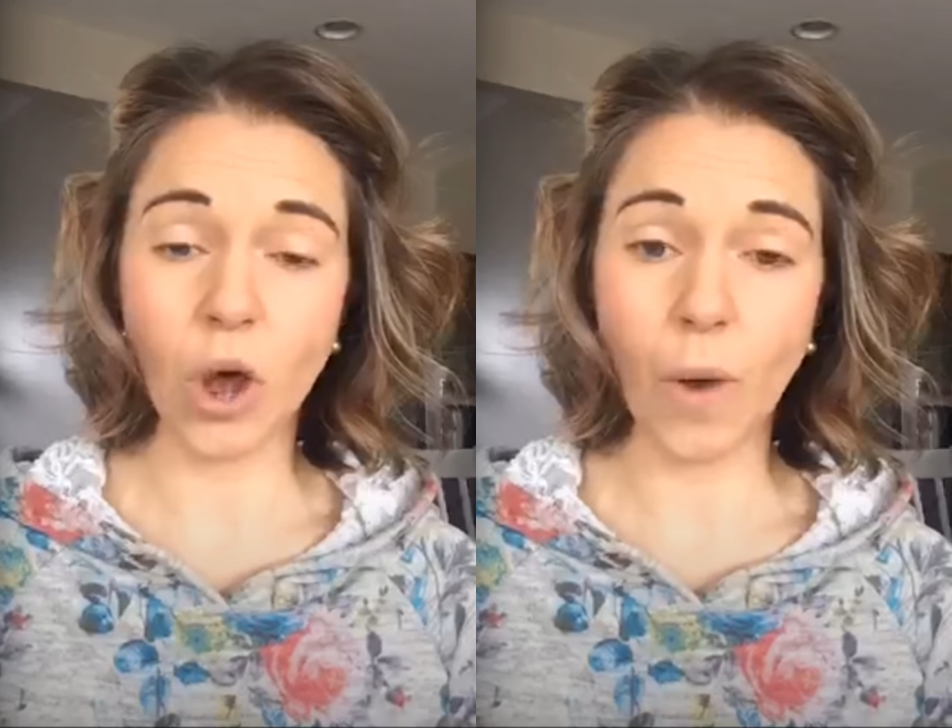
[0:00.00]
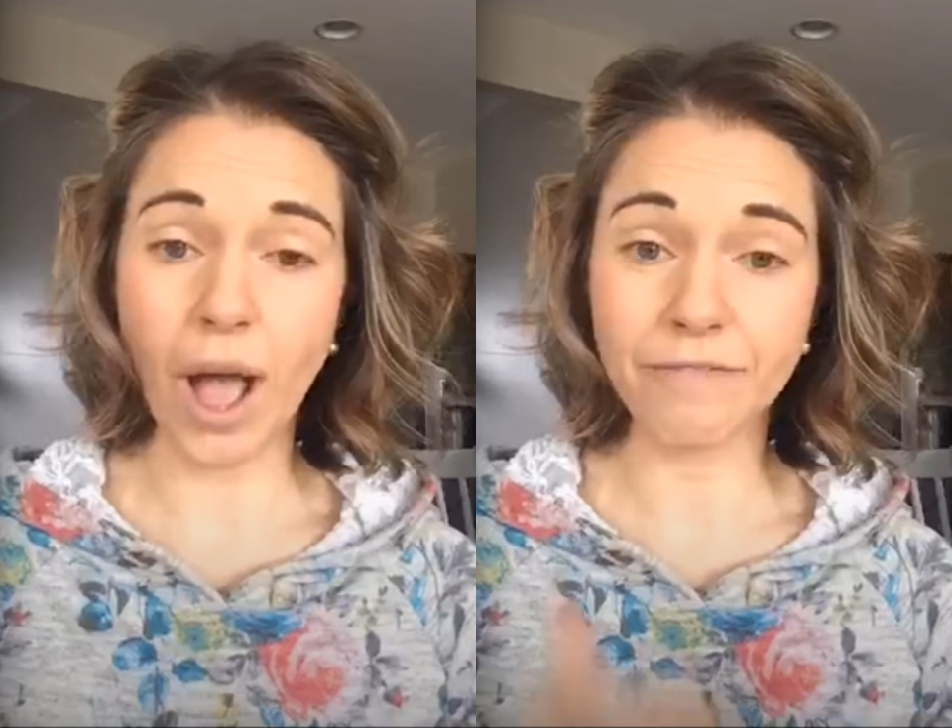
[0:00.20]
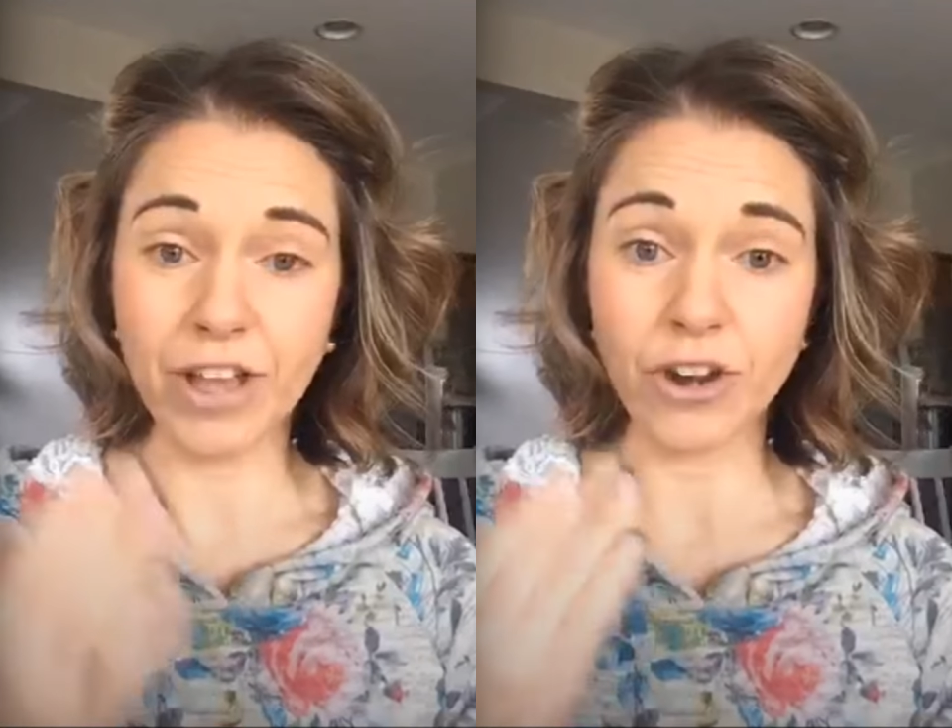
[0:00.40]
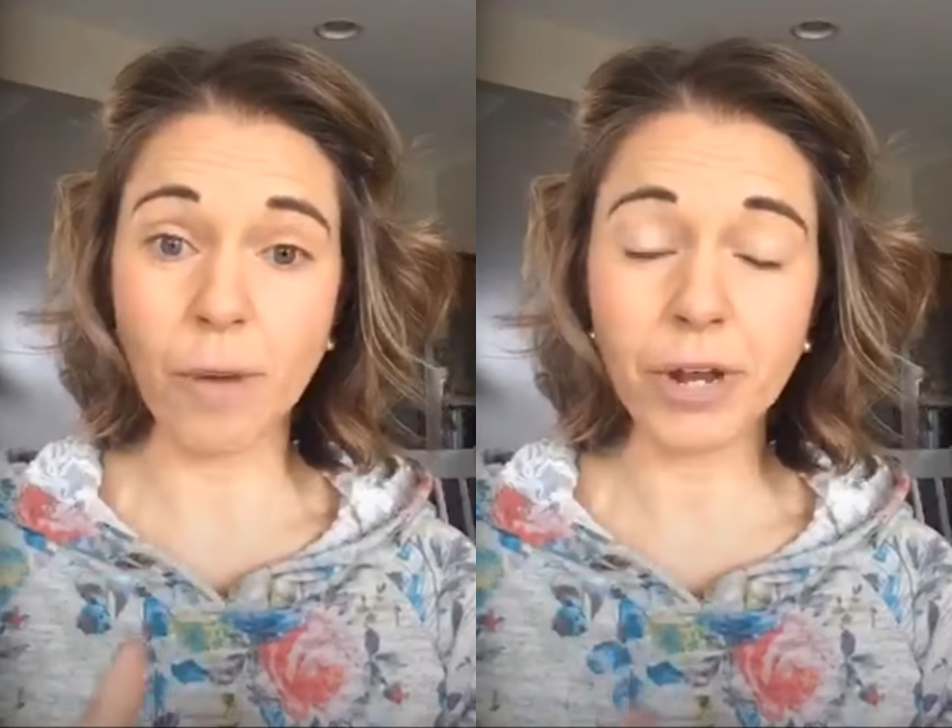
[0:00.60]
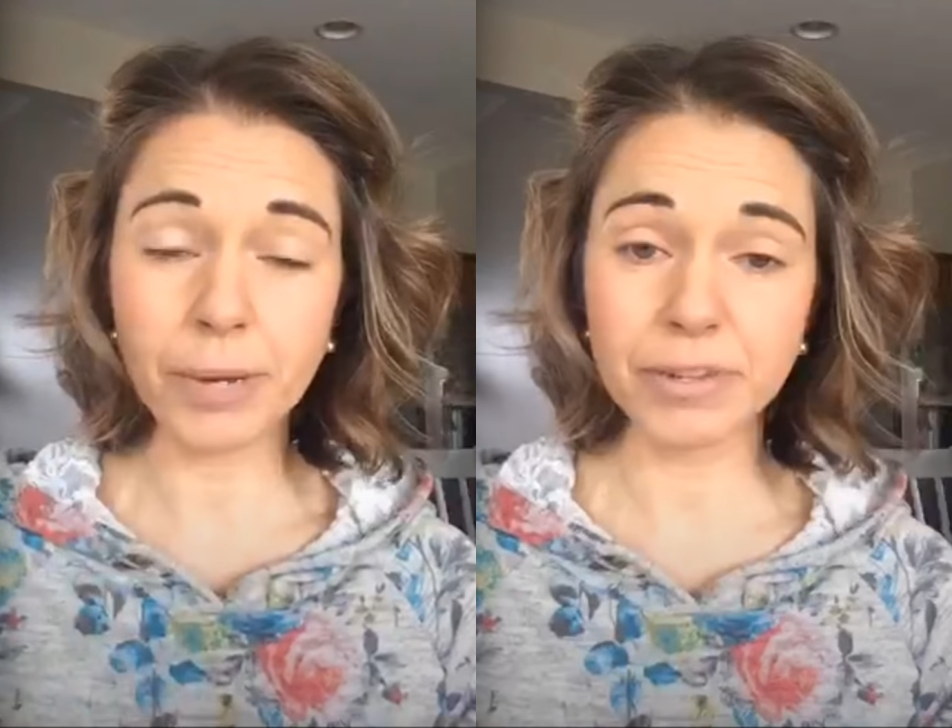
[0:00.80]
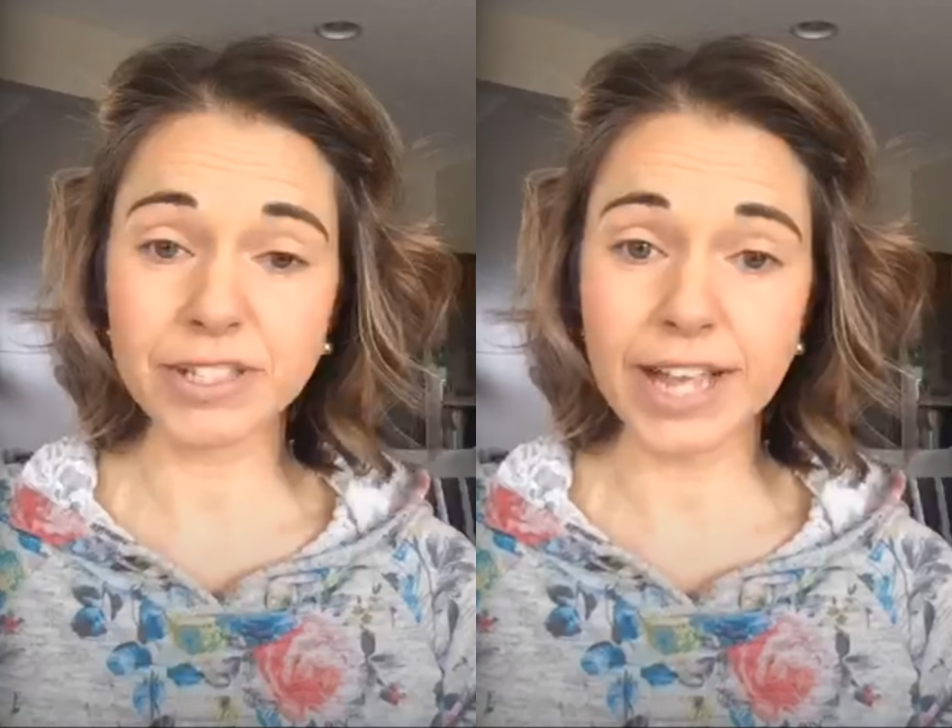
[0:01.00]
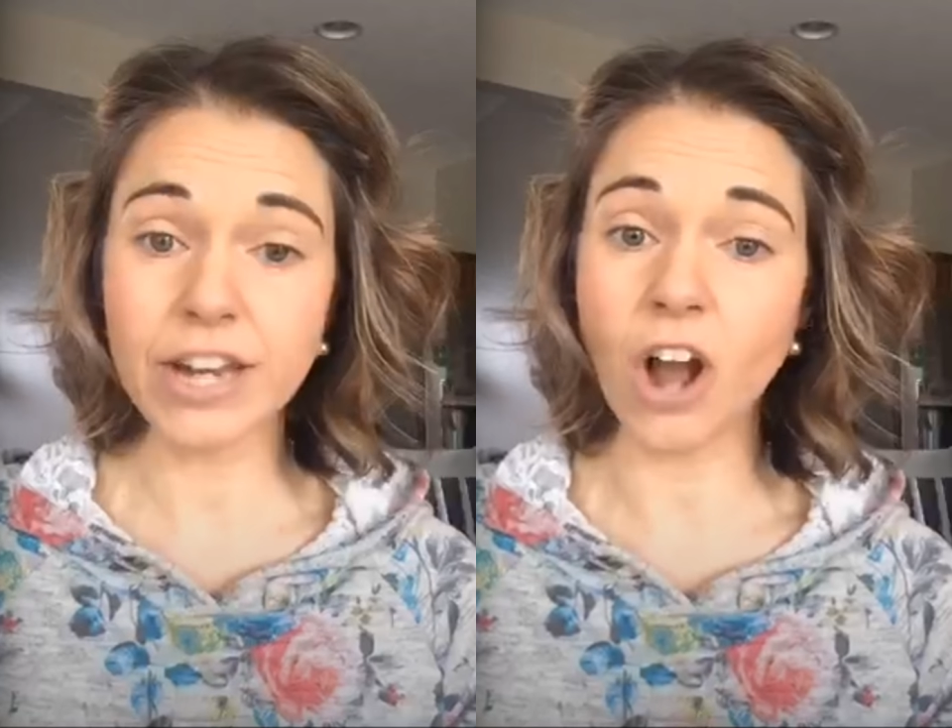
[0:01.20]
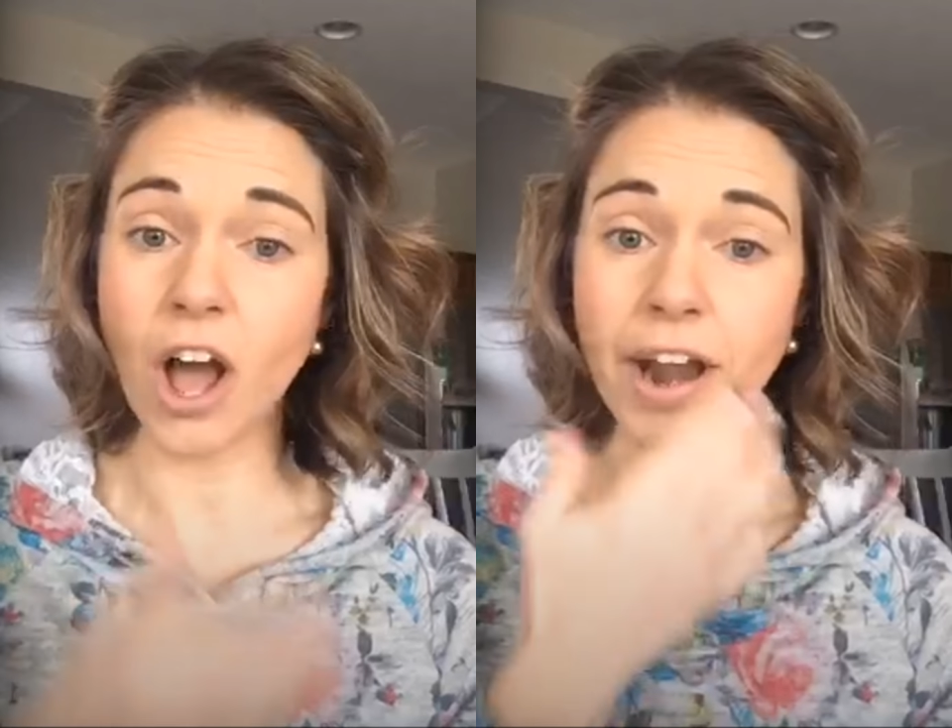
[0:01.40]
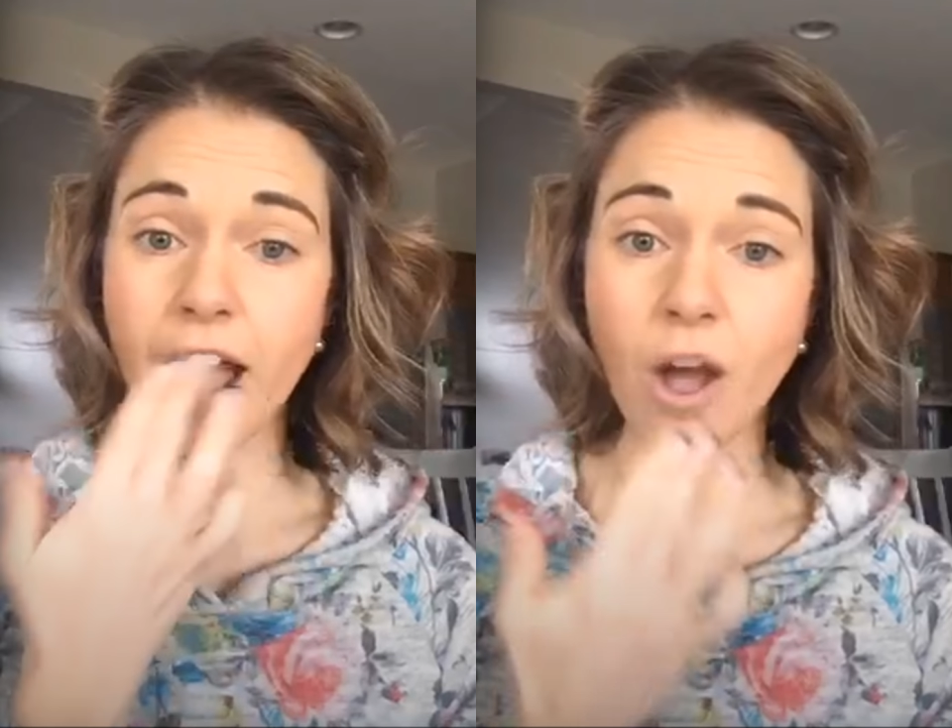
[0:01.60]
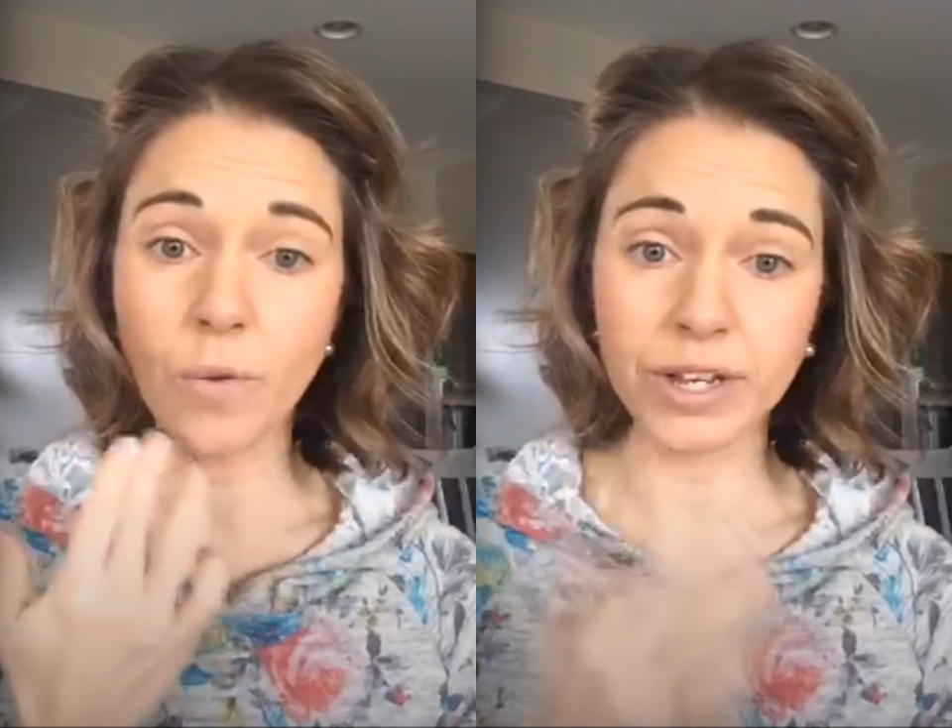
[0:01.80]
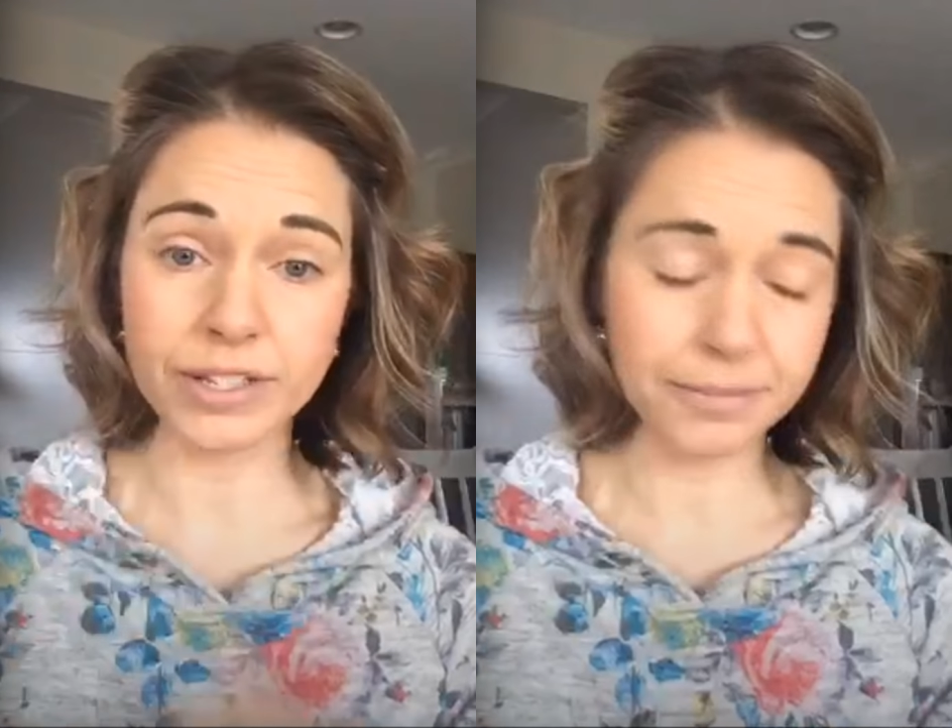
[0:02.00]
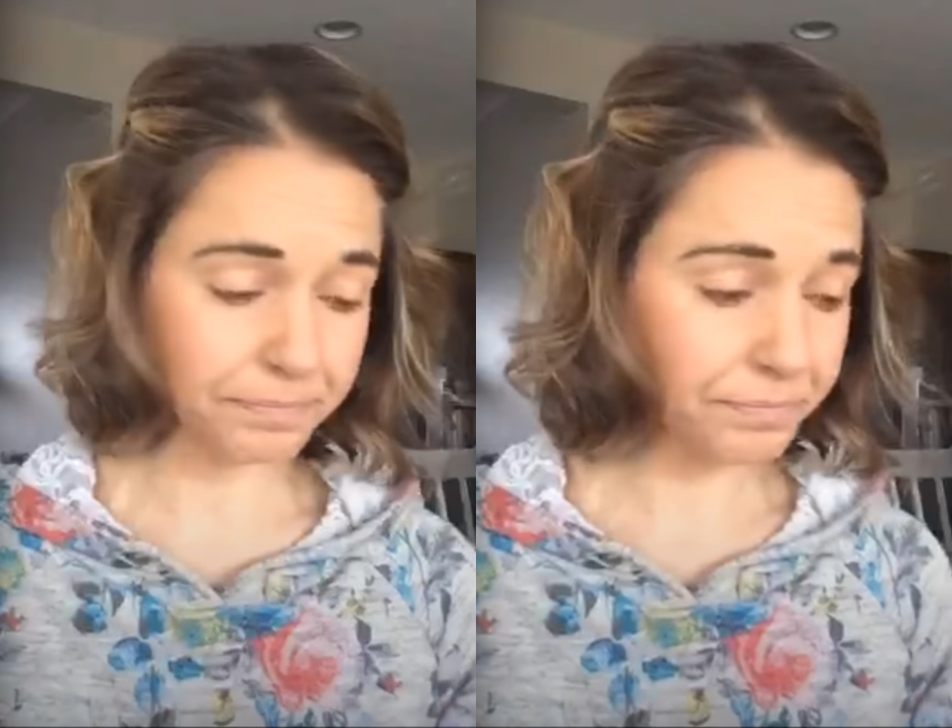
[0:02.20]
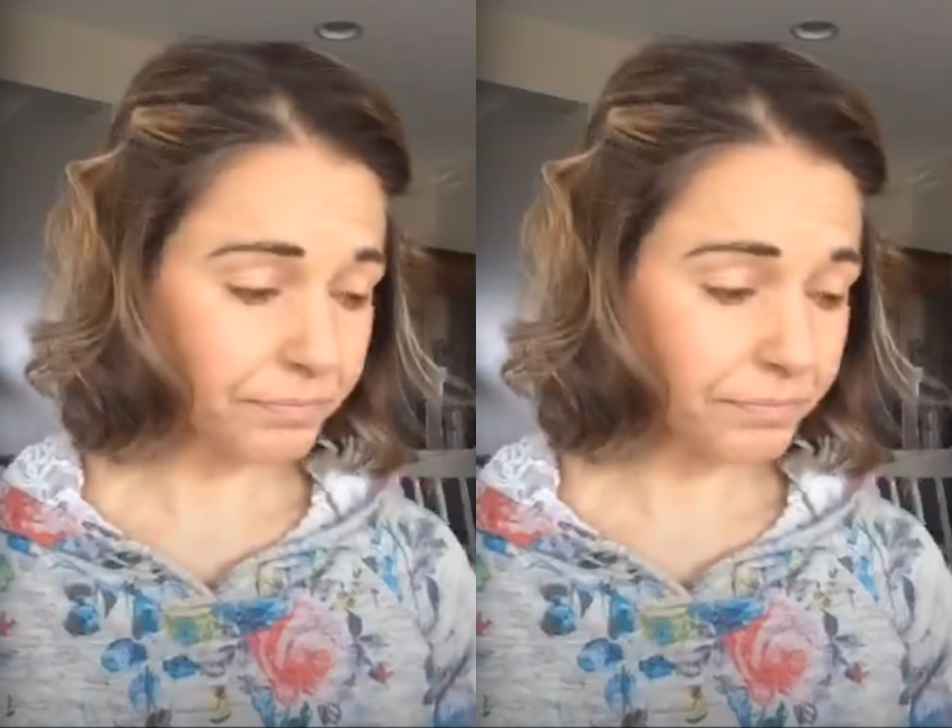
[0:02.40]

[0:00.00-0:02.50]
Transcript: So if I know I'm going to put stain on, I always